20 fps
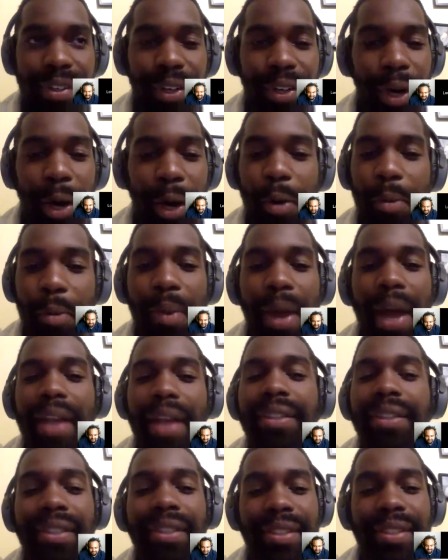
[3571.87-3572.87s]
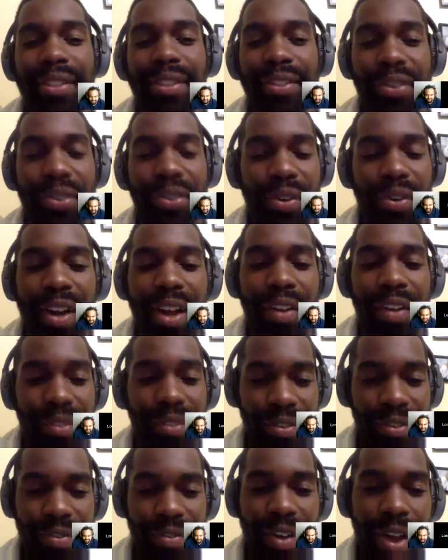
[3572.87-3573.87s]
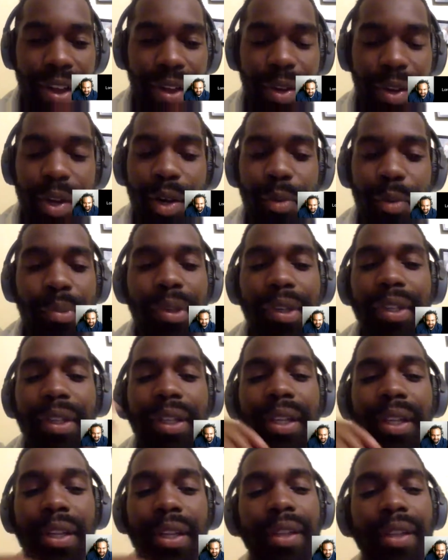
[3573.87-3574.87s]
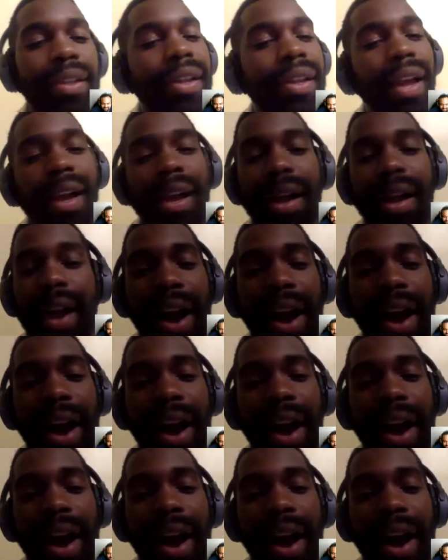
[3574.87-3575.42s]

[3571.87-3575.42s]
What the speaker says: basis is going after fighting bullying. Yeah,